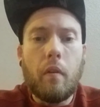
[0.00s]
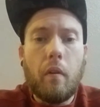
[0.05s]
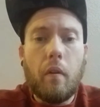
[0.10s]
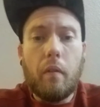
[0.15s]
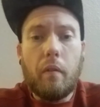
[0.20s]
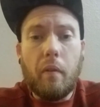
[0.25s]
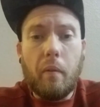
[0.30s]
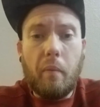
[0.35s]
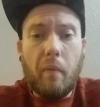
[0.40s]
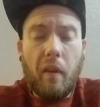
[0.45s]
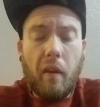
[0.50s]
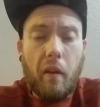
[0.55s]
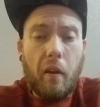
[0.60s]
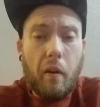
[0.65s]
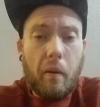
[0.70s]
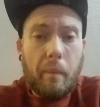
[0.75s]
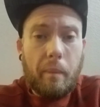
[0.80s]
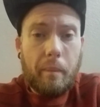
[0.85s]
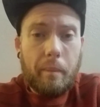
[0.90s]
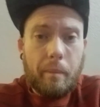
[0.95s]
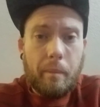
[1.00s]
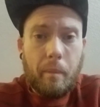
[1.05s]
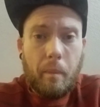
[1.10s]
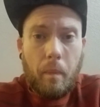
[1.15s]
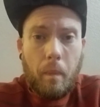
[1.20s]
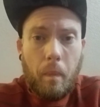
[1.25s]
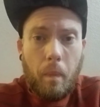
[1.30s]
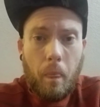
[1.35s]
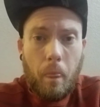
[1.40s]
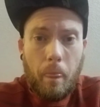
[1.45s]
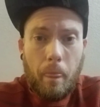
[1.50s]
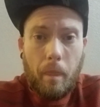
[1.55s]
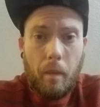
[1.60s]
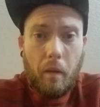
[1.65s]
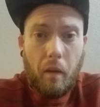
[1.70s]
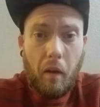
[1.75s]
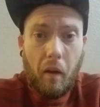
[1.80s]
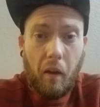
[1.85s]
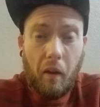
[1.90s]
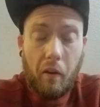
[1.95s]
from there.
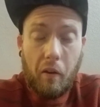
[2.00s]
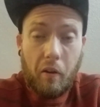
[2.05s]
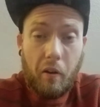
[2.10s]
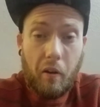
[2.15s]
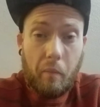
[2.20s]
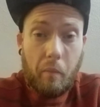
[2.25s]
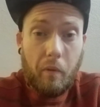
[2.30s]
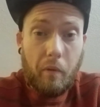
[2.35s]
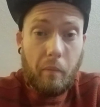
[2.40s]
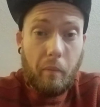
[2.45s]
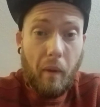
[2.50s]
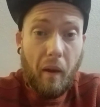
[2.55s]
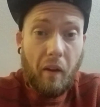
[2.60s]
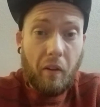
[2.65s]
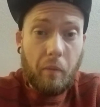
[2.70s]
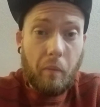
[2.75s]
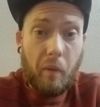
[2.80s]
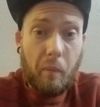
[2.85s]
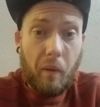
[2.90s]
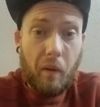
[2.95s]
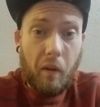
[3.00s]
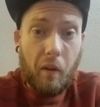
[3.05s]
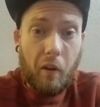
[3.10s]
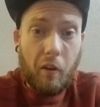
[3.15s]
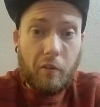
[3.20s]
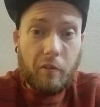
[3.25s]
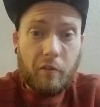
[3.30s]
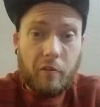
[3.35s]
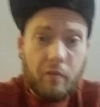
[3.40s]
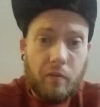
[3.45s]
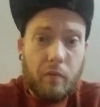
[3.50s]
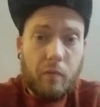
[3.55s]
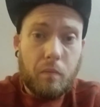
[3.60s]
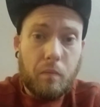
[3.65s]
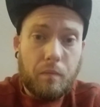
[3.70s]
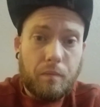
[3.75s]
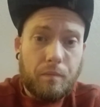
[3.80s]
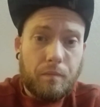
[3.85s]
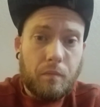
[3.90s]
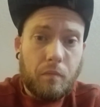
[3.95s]
I ended up moving back to my parents.
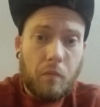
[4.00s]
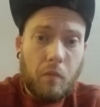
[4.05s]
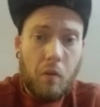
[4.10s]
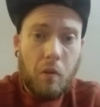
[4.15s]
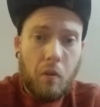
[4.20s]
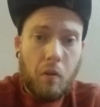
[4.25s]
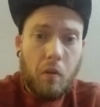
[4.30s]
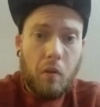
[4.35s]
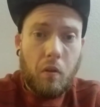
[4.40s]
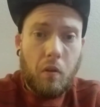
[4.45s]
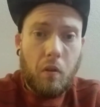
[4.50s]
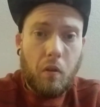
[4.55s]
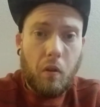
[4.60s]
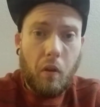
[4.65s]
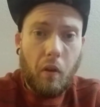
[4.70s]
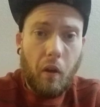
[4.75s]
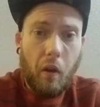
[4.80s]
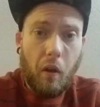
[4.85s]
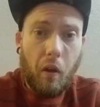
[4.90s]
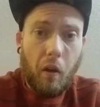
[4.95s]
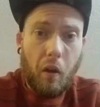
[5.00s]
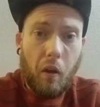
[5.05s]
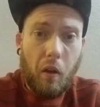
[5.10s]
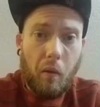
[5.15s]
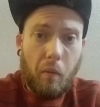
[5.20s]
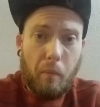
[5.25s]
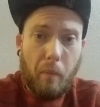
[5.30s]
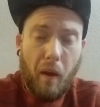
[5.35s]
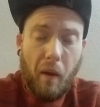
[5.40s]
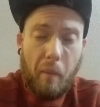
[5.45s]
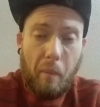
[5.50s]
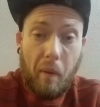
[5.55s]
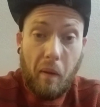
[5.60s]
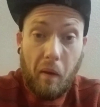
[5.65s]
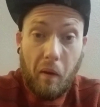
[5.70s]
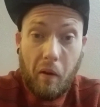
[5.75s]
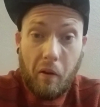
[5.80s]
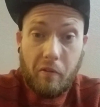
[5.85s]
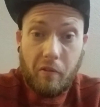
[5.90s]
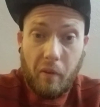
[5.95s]
By
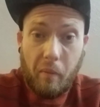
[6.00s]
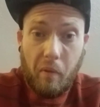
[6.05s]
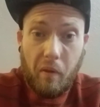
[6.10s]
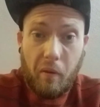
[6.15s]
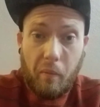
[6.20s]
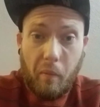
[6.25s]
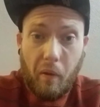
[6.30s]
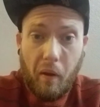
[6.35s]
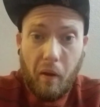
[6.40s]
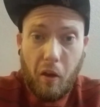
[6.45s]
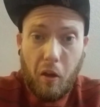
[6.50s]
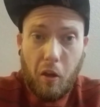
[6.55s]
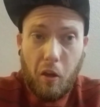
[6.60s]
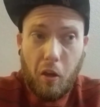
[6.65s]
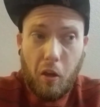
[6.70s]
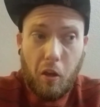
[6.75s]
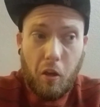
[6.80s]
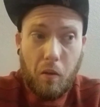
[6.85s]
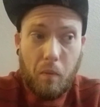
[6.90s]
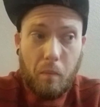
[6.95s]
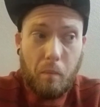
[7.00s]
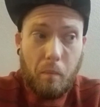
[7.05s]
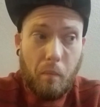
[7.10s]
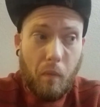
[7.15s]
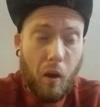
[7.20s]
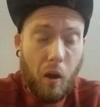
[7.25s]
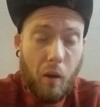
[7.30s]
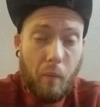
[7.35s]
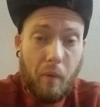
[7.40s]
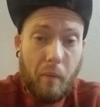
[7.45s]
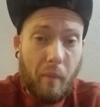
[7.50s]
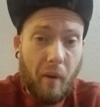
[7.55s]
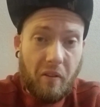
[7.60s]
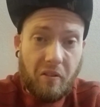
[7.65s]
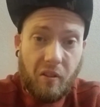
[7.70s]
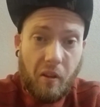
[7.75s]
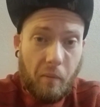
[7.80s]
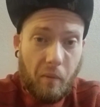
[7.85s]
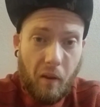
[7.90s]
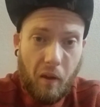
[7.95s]
parents, I mean my mom and my
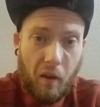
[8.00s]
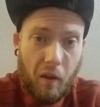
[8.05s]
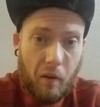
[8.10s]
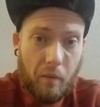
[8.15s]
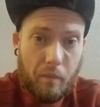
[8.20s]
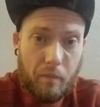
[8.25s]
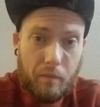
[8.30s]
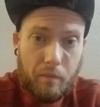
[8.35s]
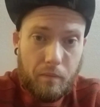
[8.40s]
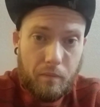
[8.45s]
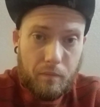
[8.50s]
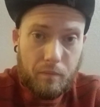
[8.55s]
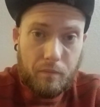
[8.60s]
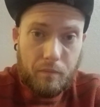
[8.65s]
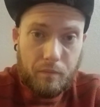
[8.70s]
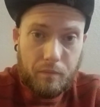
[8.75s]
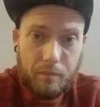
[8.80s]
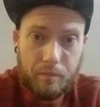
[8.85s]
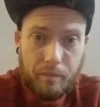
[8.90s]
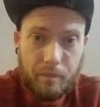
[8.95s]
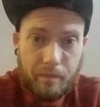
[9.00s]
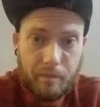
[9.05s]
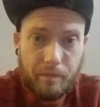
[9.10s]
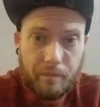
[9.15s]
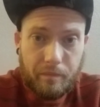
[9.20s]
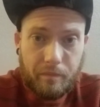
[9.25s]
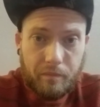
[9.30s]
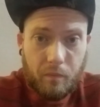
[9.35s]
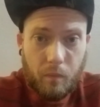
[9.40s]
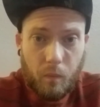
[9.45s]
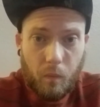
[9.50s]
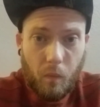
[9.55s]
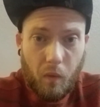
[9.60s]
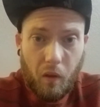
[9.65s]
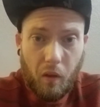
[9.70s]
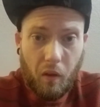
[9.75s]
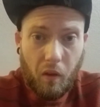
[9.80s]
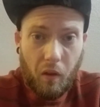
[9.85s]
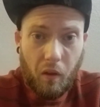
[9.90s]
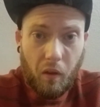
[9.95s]
stepdad,
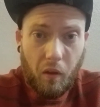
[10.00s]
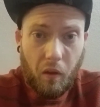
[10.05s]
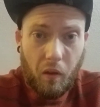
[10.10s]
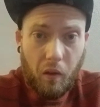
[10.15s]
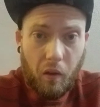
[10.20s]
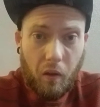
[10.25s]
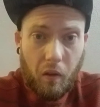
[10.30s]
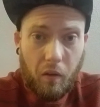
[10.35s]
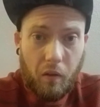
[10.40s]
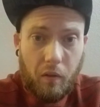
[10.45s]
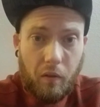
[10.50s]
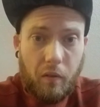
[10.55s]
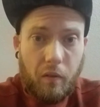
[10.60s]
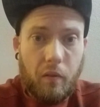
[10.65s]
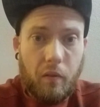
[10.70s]
and